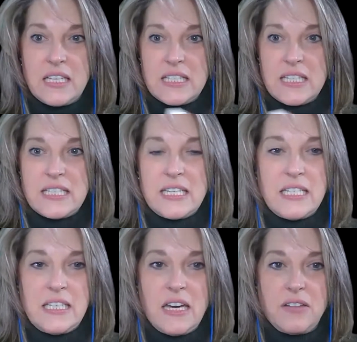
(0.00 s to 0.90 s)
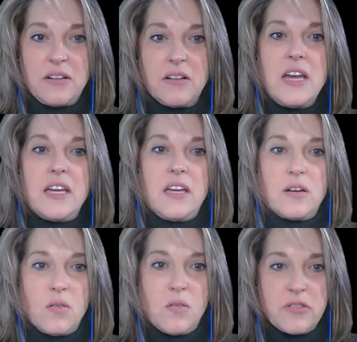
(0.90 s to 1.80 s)
let's get together, get
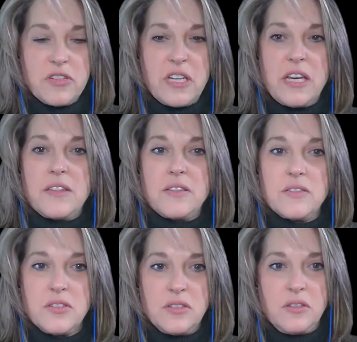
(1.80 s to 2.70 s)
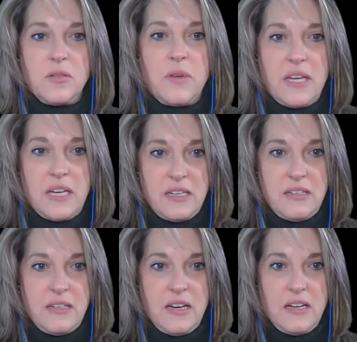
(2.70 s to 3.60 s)
our orders together so that we
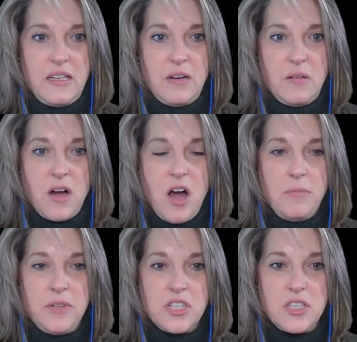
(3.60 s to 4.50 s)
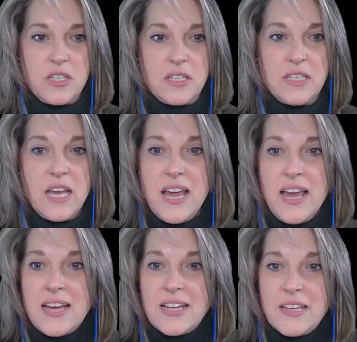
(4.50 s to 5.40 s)
can, accomplish this.
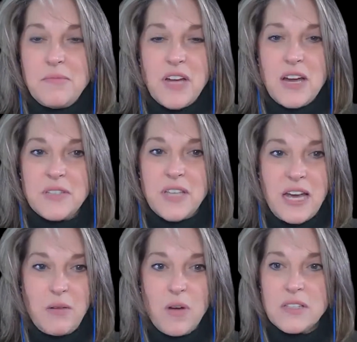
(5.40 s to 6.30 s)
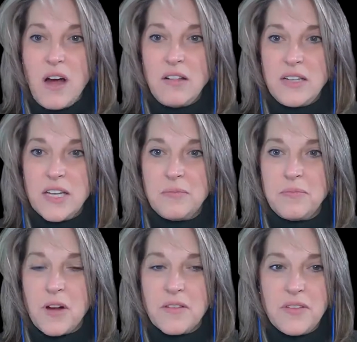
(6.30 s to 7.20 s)
And sometimes I was calling up
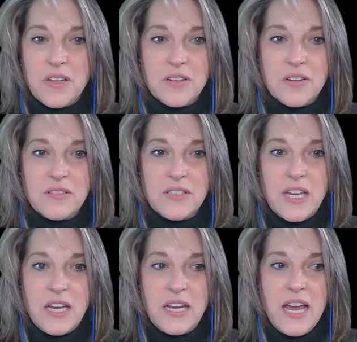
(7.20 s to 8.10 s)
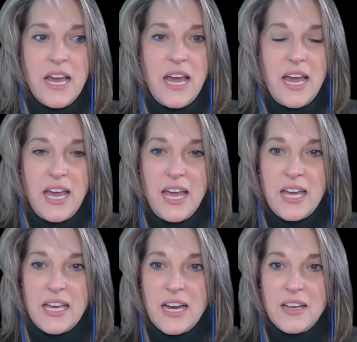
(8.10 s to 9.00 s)
our vendor and saying,
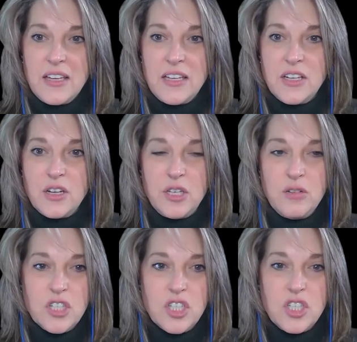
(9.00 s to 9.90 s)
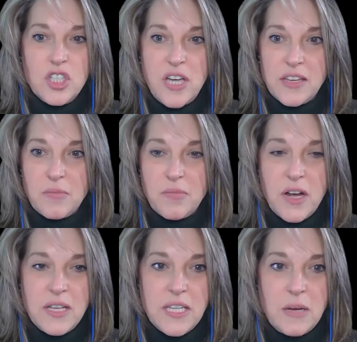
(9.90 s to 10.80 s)
hey, you just jacked the
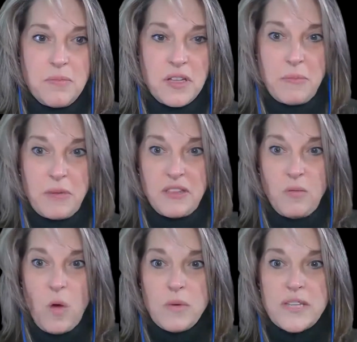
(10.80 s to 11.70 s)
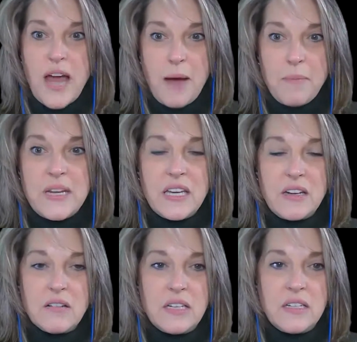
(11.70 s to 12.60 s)
price up. What was happening in
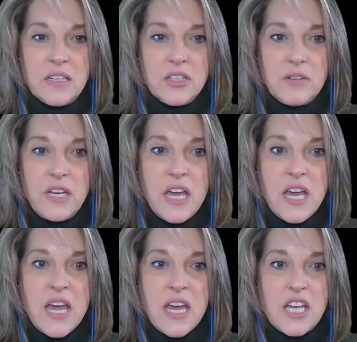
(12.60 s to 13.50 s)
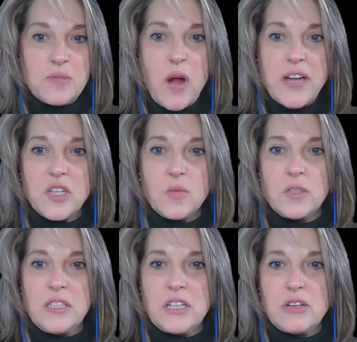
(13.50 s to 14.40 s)
our industry is prices were
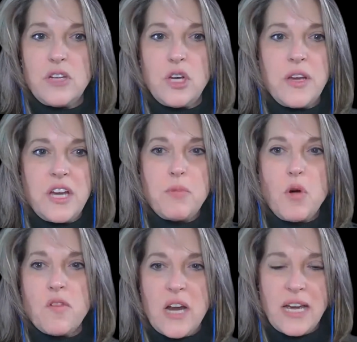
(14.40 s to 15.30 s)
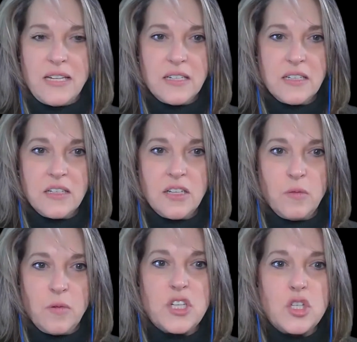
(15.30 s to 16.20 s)
literally going up overnight,
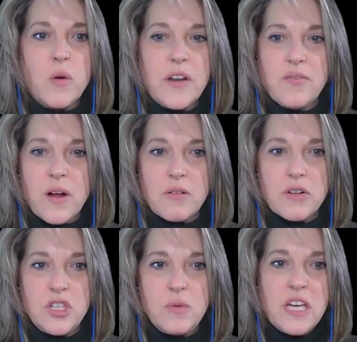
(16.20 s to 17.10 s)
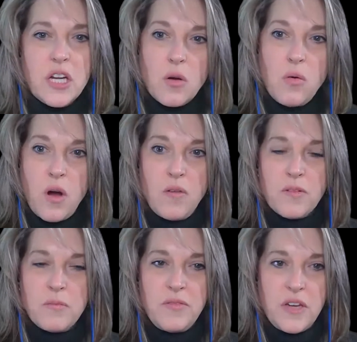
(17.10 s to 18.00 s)
within 24 hours. You would get a quote
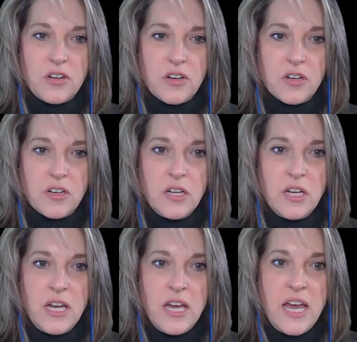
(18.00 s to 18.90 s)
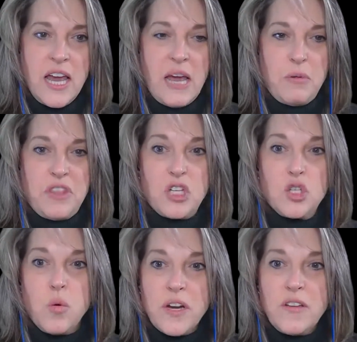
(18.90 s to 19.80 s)
from a vendor, and within
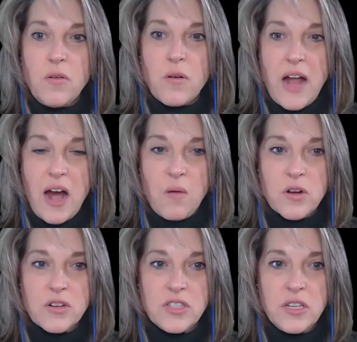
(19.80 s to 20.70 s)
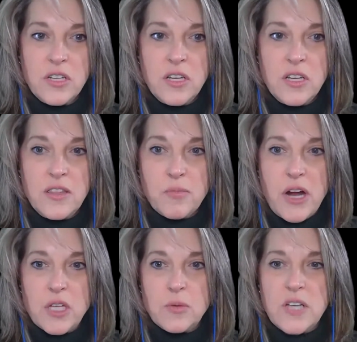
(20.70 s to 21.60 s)
24 hours, the
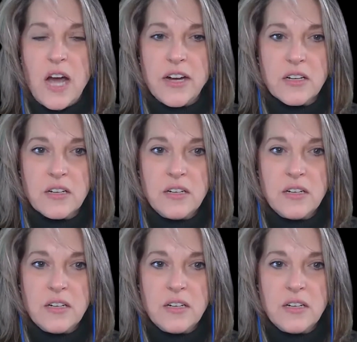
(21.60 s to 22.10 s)
price was higher.